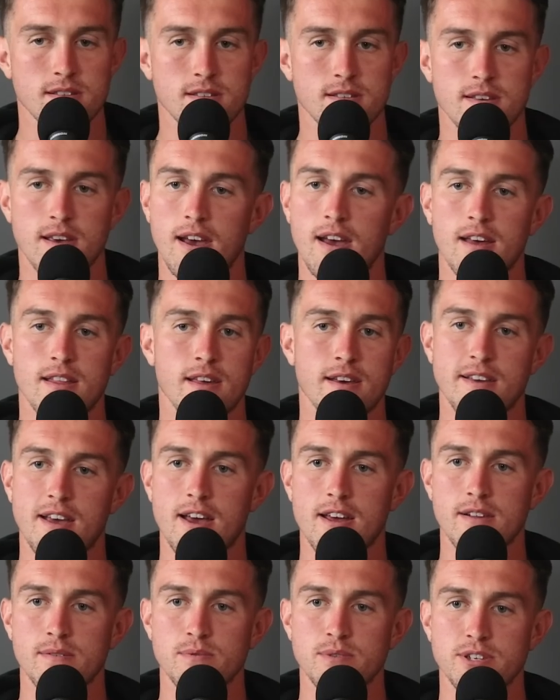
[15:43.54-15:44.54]
yeah, that
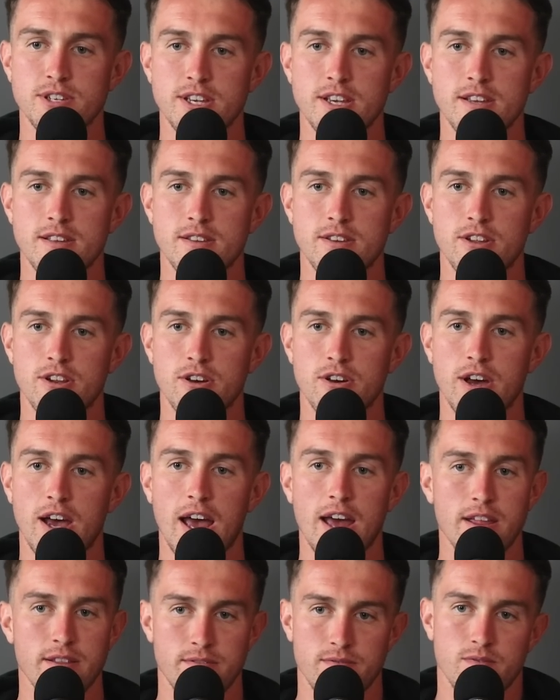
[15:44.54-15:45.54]
kind of was it. You know, I
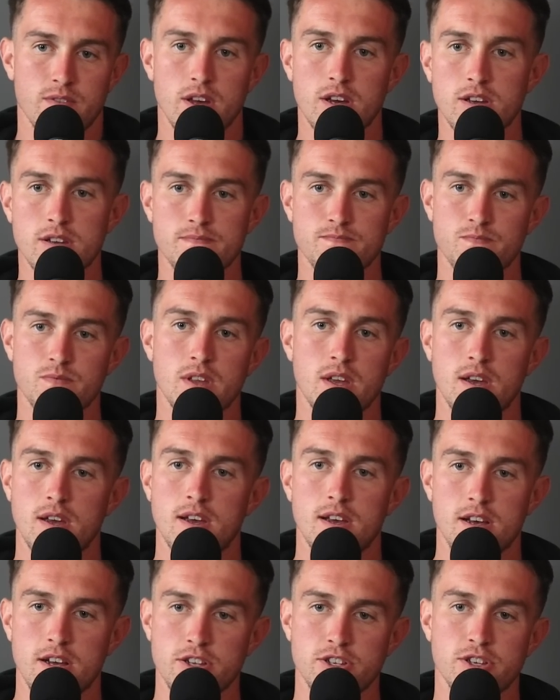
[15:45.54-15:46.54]
had a,
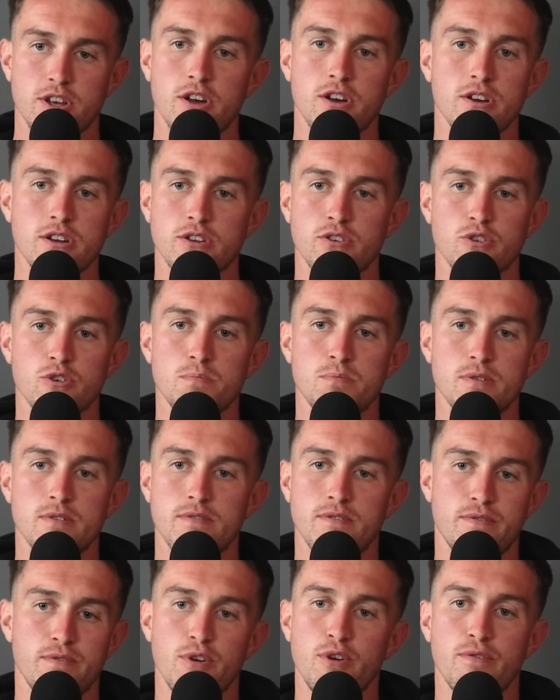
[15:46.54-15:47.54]
a solid group of
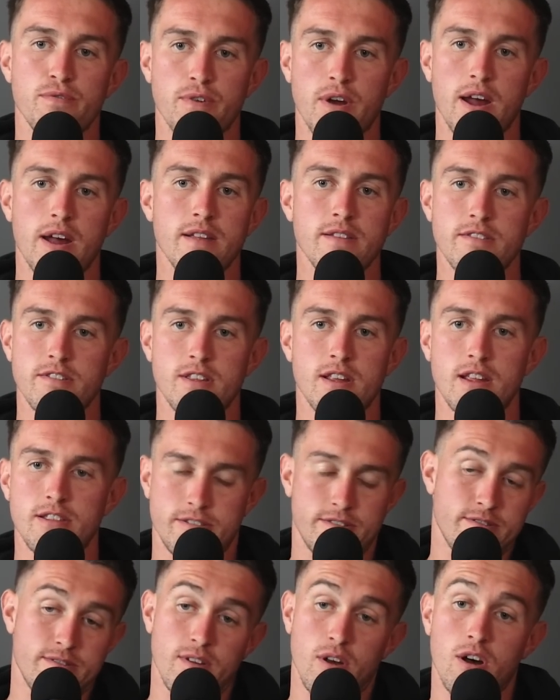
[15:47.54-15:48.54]
a few friends, and
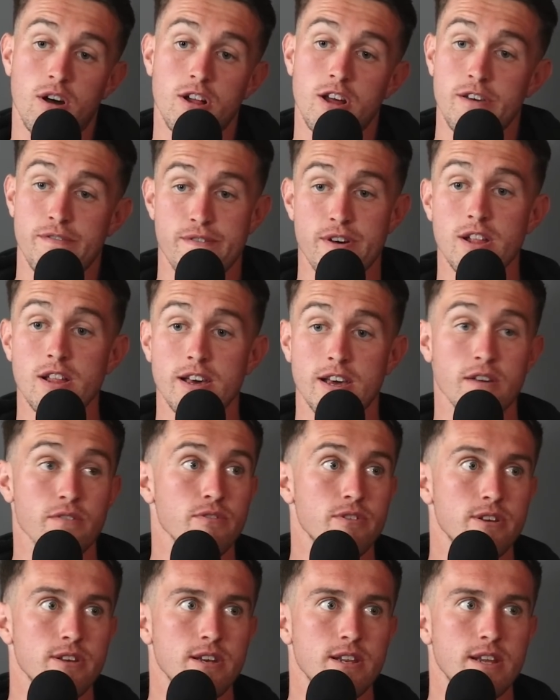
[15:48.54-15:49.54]
that's all I felt like I
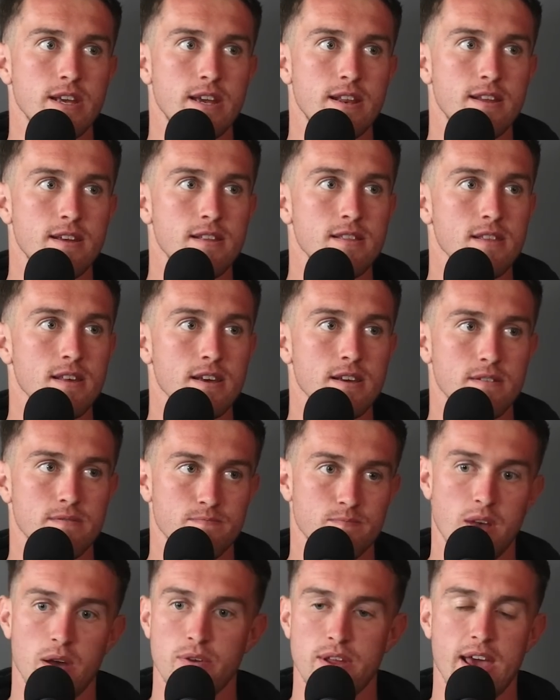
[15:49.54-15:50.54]
really needed. Like
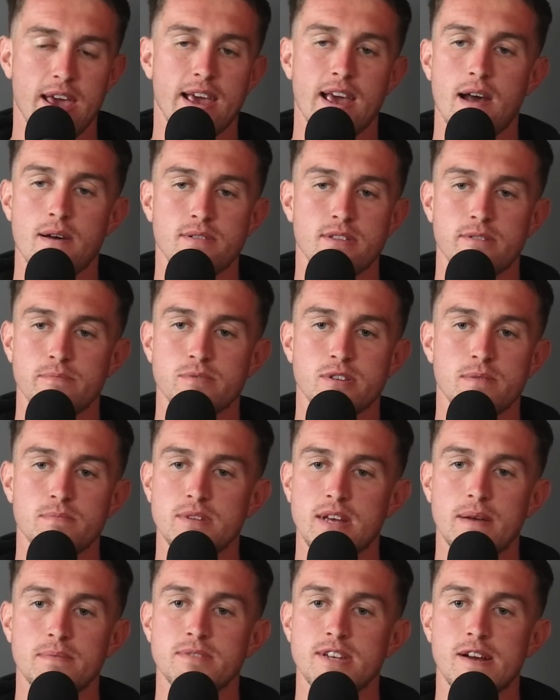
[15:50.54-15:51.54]
mm-hmm. I would hang out with them
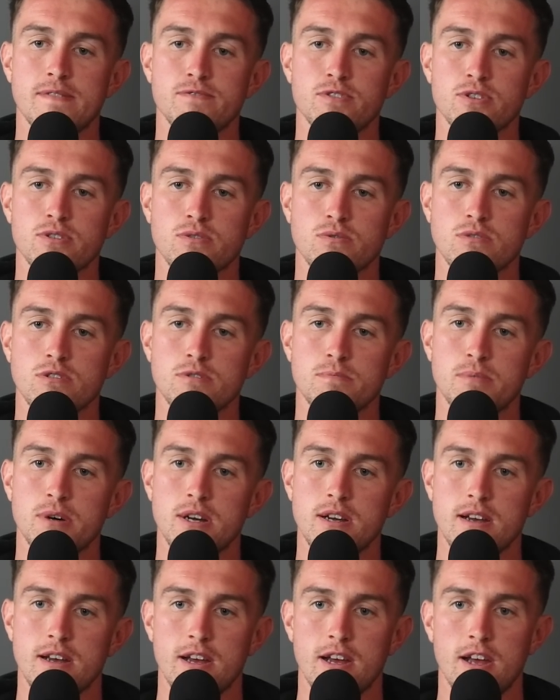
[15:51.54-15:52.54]
sometimes after school,
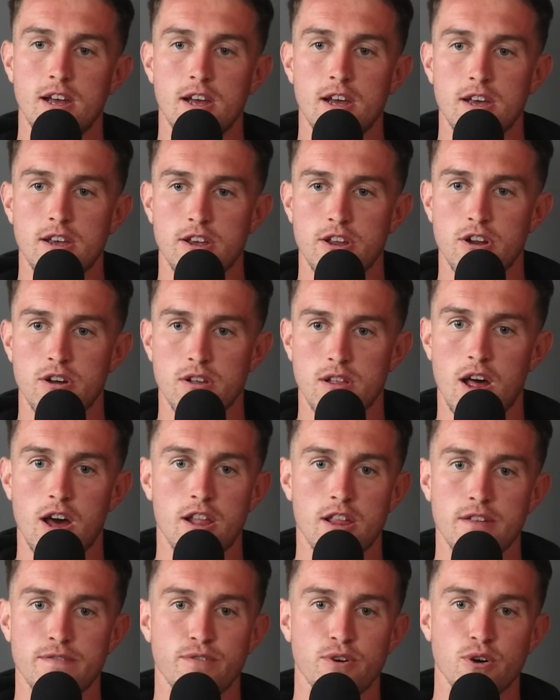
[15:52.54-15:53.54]
but you know, a lot
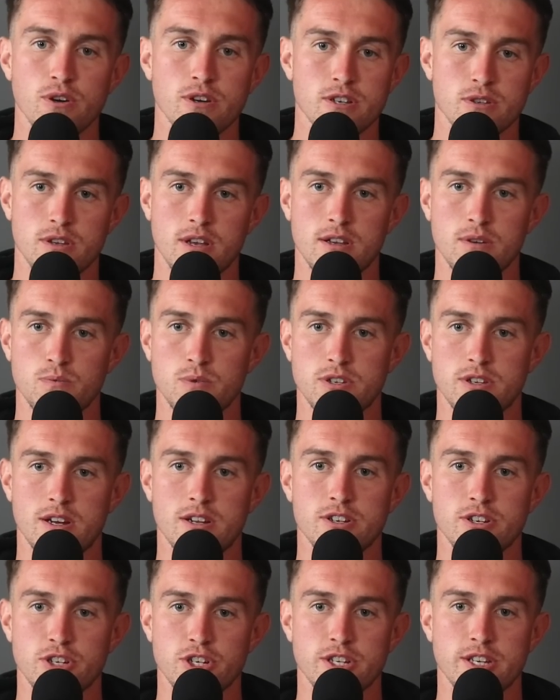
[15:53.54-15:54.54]
of the focus uh, was
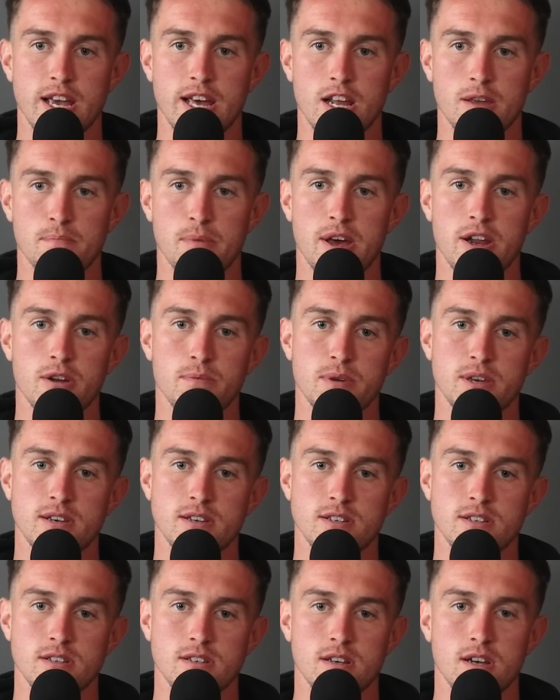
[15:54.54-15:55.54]
on just getting better
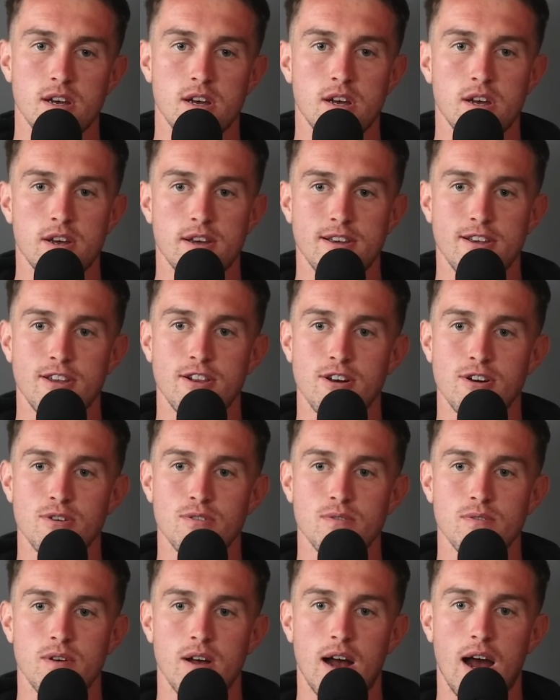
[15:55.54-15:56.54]
because, you
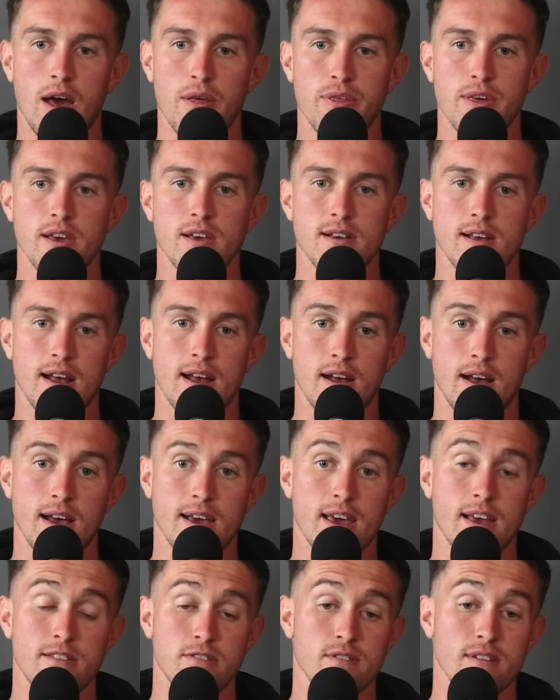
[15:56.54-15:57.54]
know, I think I
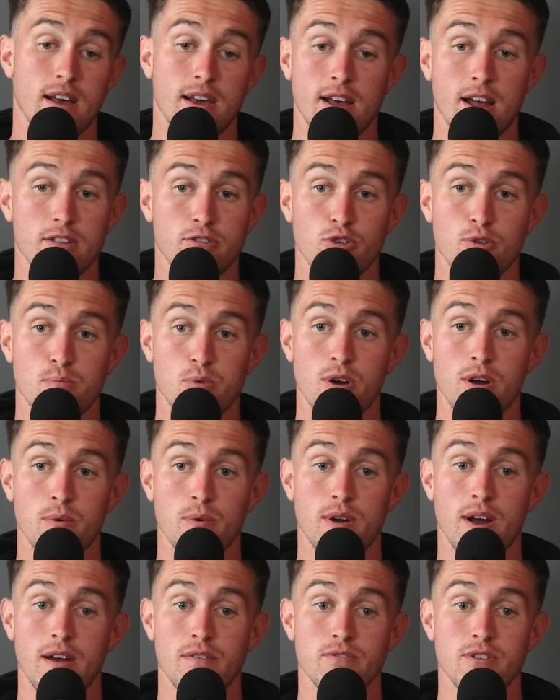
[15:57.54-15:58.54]
get I got to a point
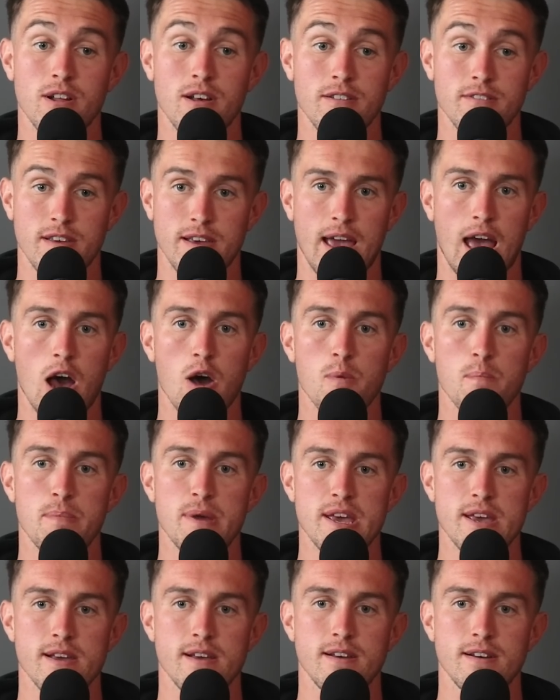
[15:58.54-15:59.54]
where I realized like how
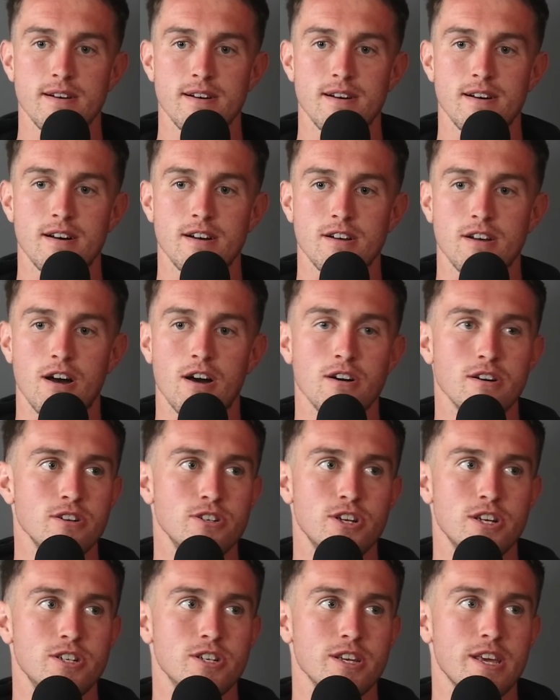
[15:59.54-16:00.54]
big a
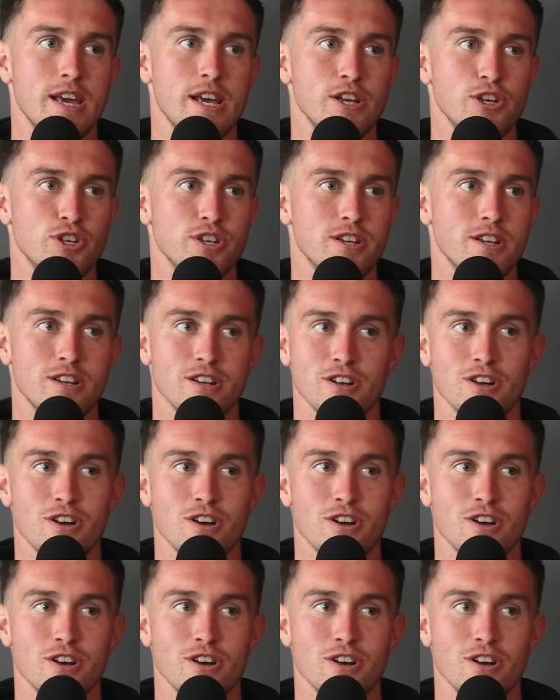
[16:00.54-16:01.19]
college education and a